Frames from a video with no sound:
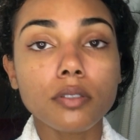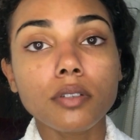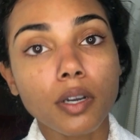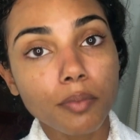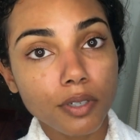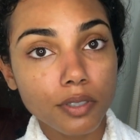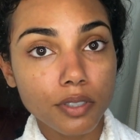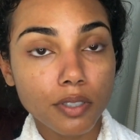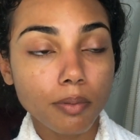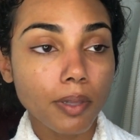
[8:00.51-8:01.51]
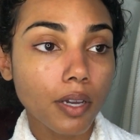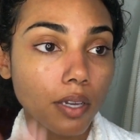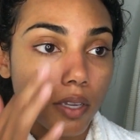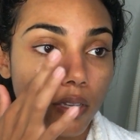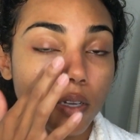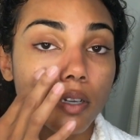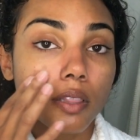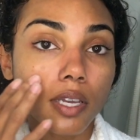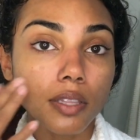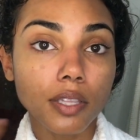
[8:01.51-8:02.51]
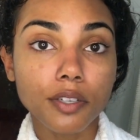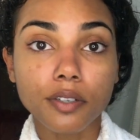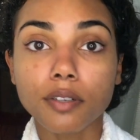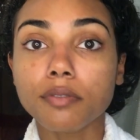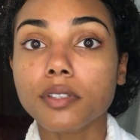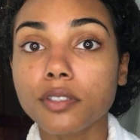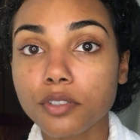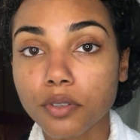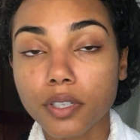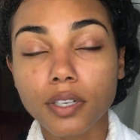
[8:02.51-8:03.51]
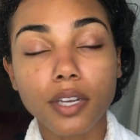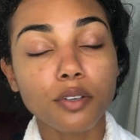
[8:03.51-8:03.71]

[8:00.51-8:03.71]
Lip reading: So now I'm gonna just apply a light layer of sunscreen.